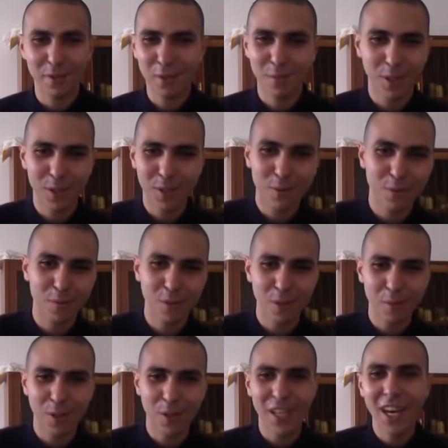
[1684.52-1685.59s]
her money from my
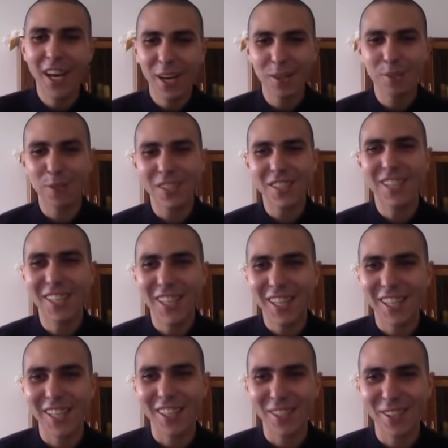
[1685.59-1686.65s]
pocket. It was a
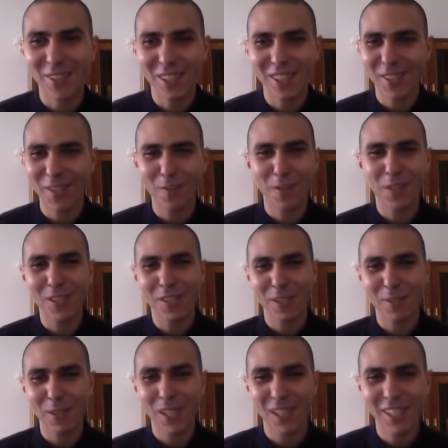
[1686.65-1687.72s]
secret. It was
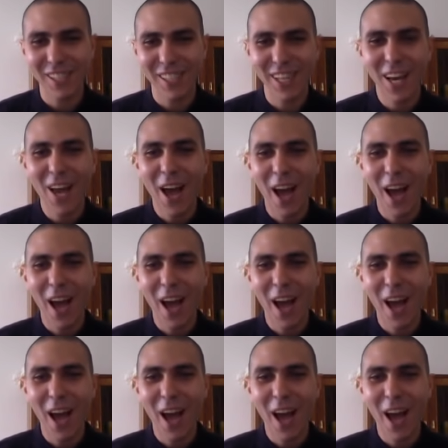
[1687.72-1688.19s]
something like that.